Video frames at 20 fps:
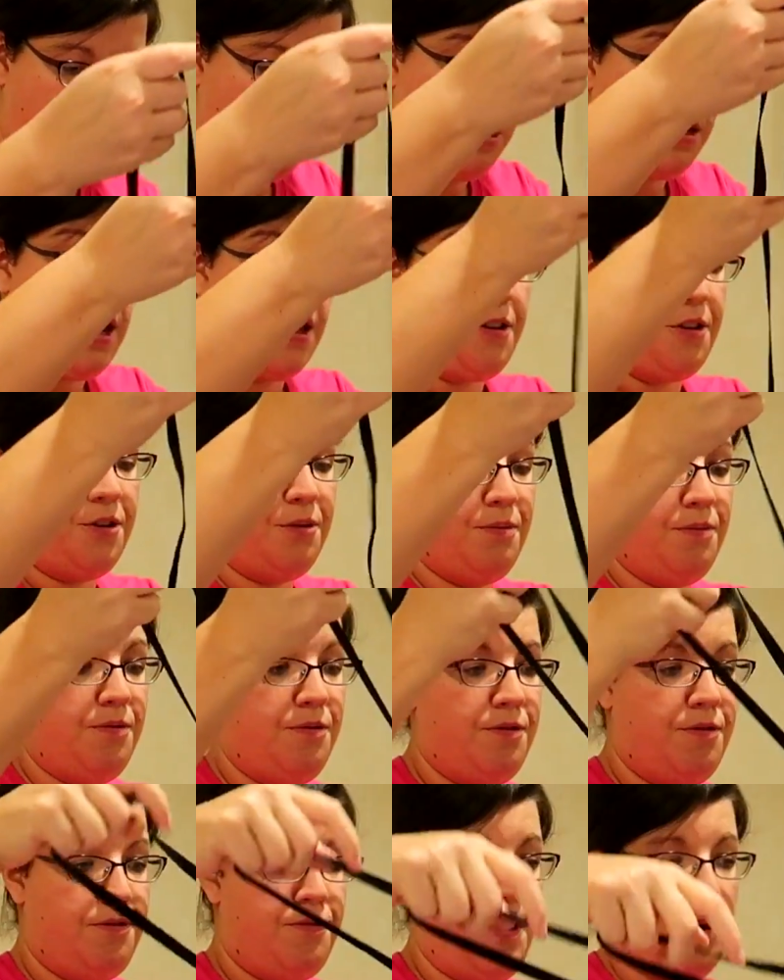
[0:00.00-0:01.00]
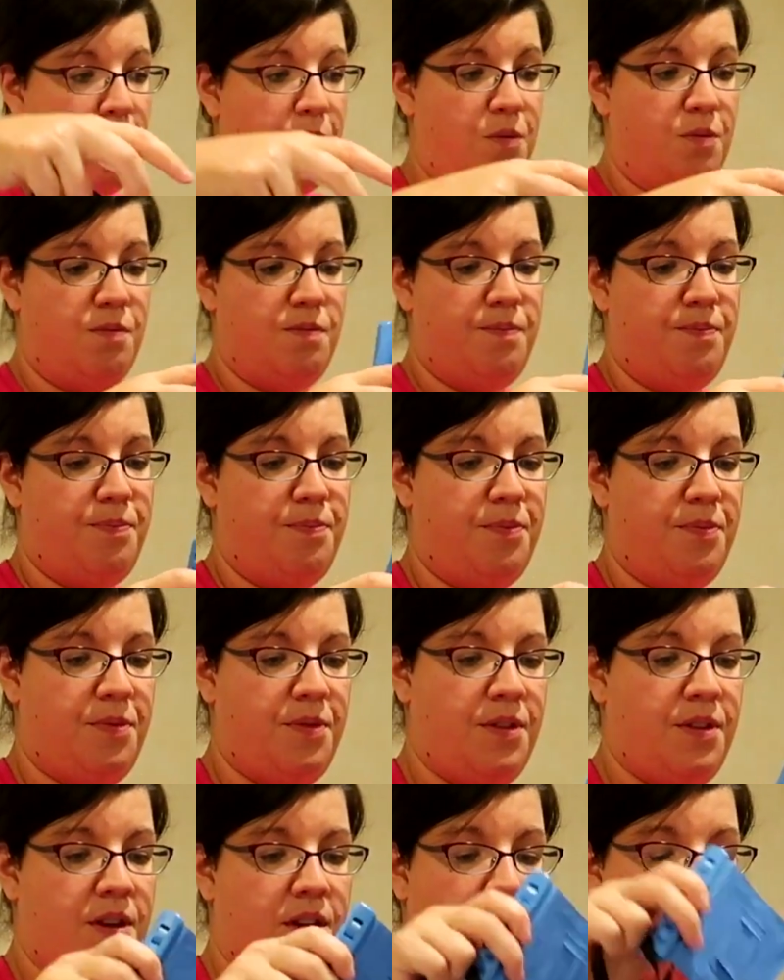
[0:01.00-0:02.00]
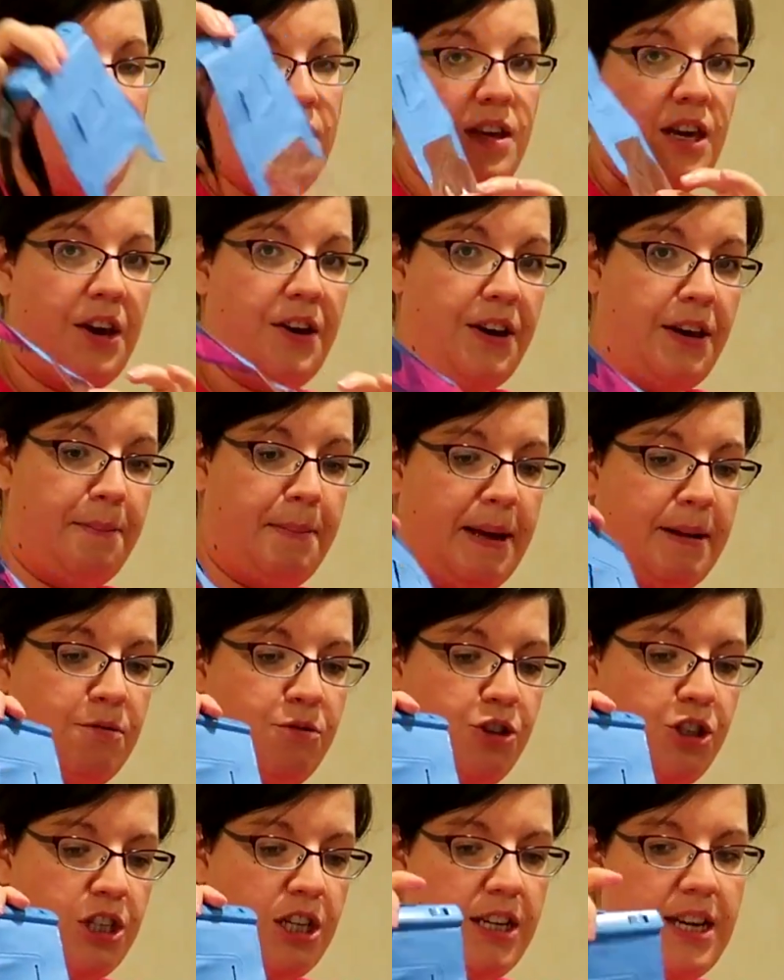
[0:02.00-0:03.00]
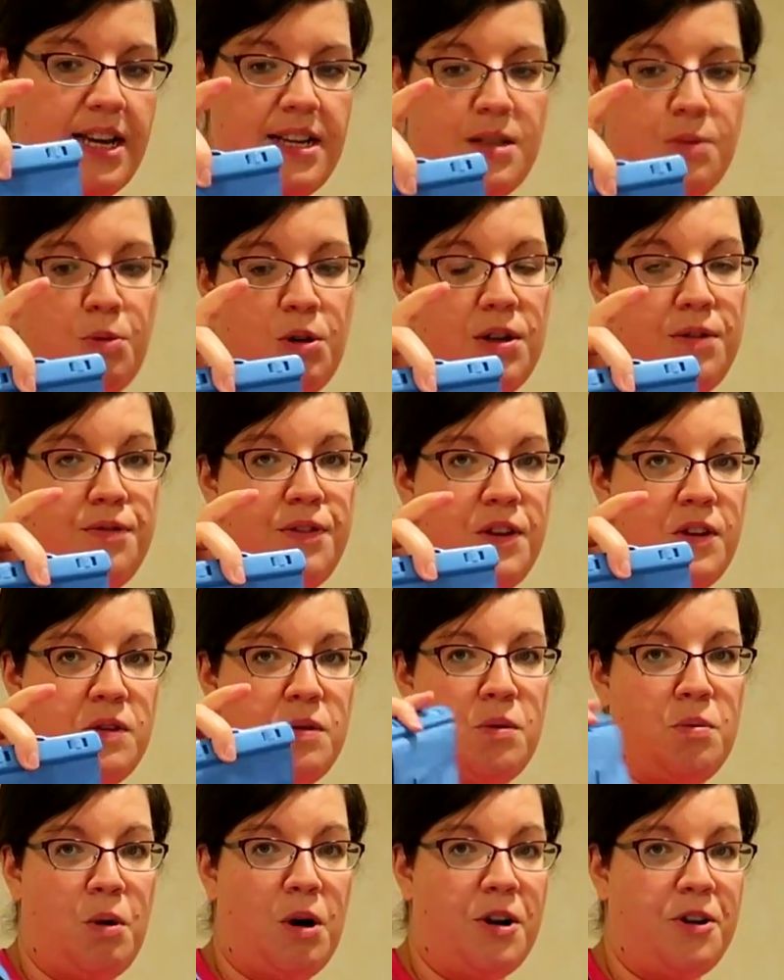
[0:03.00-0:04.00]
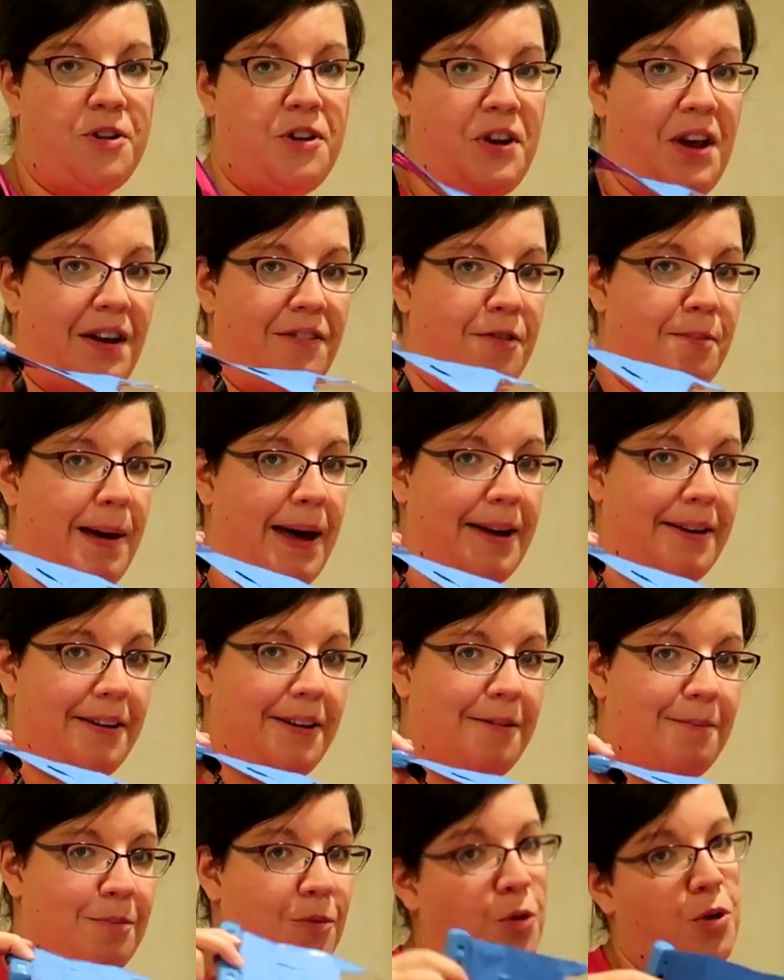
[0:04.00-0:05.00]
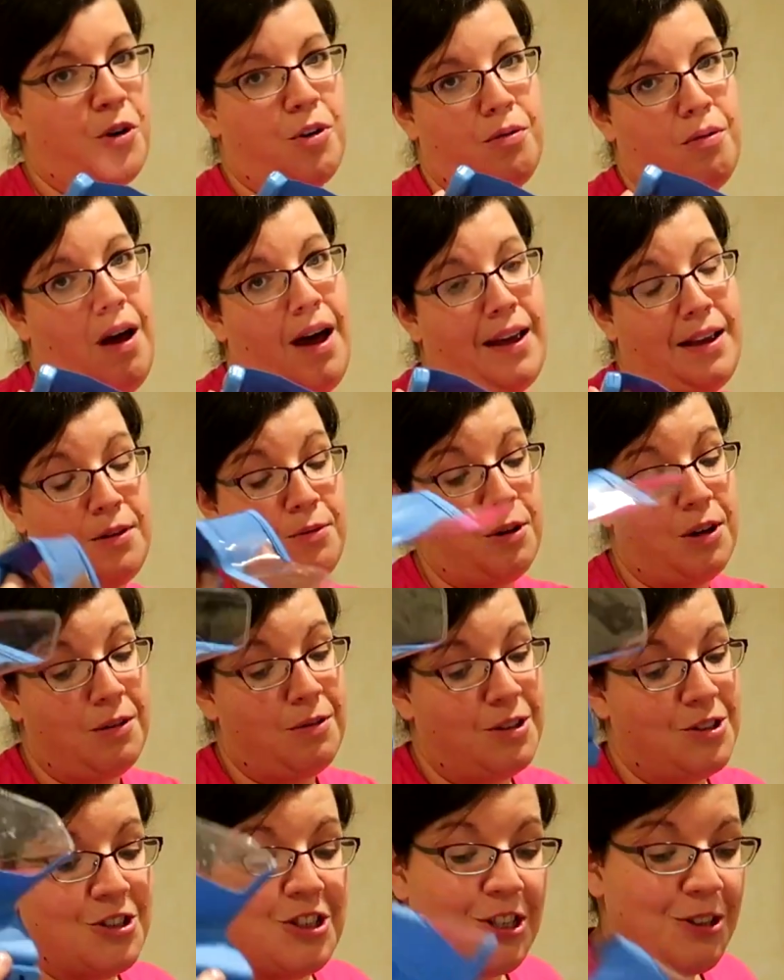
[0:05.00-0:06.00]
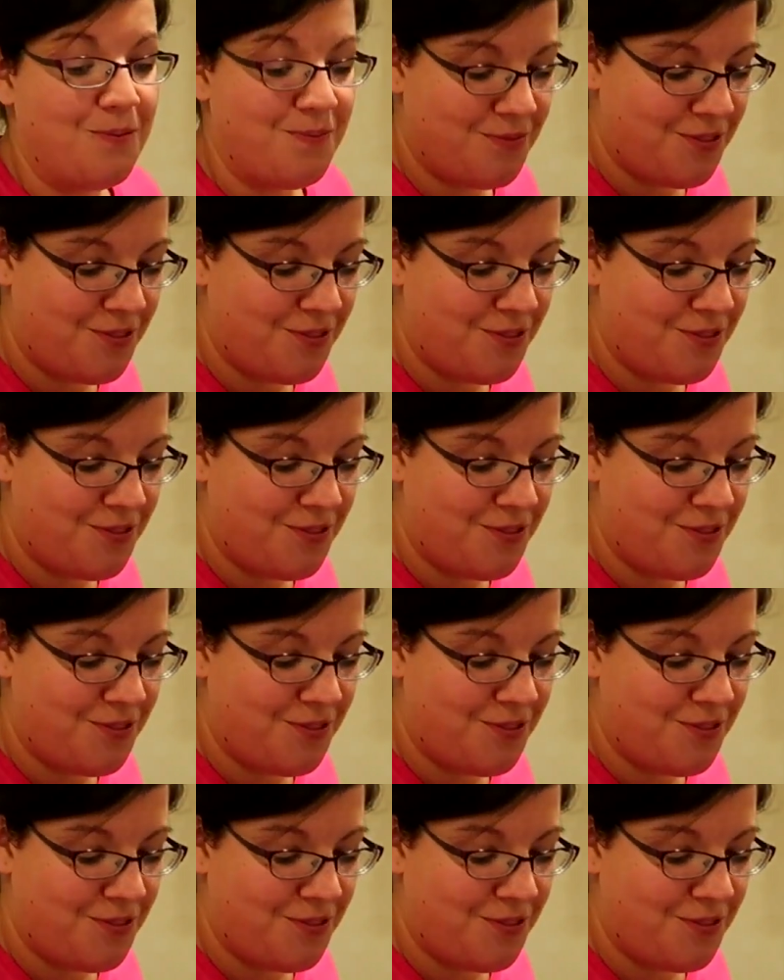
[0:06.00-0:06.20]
Another phone carrying pouch, in case one fills with water, you have a backup, or I can wear one too.